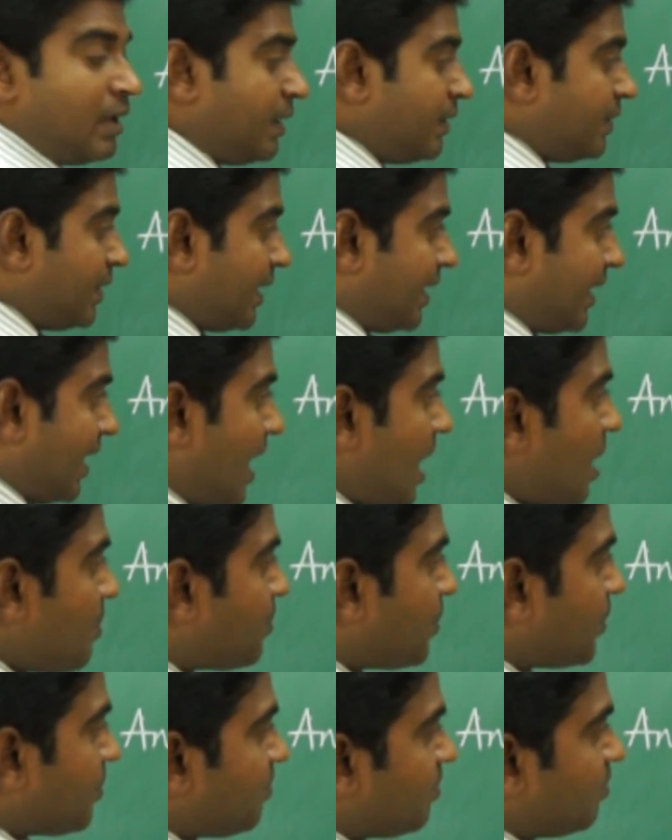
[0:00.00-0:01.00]
In the
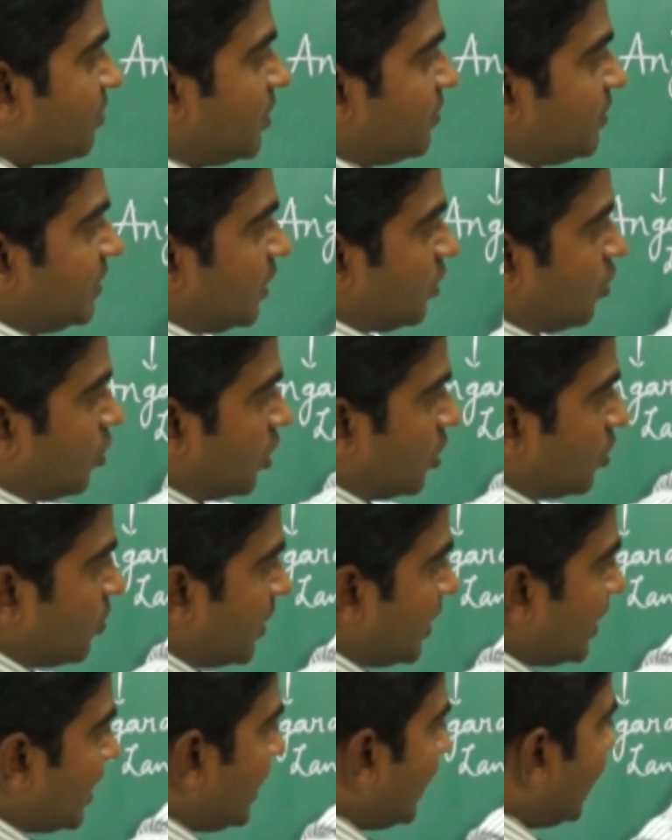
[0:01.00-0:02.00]
gap between the
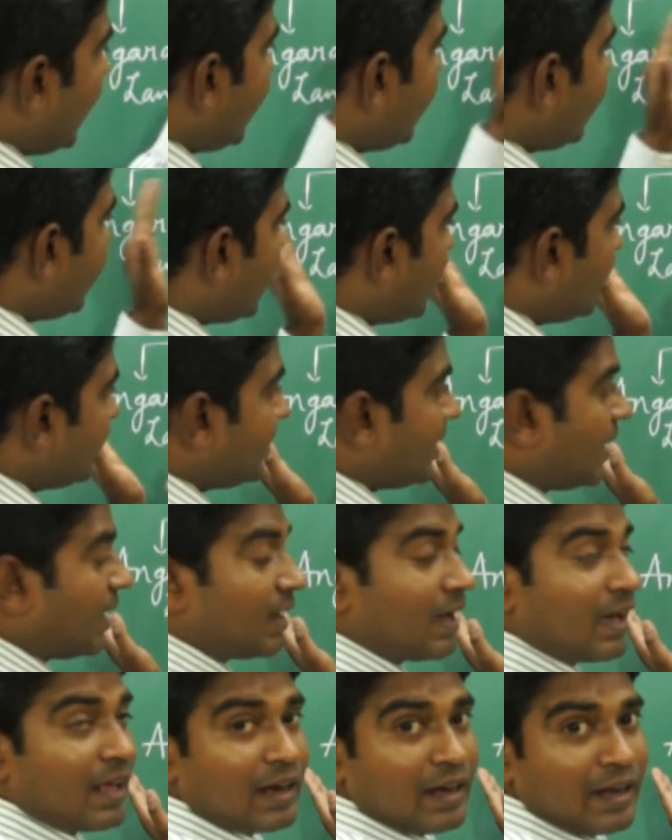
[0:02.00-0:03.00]
Gondwana land and the
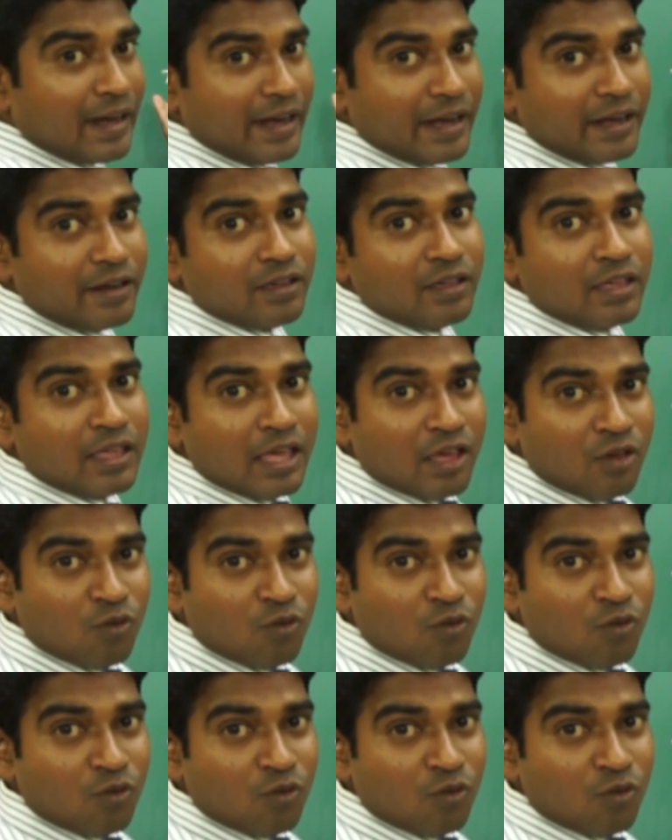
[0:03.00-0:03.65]
Angara land,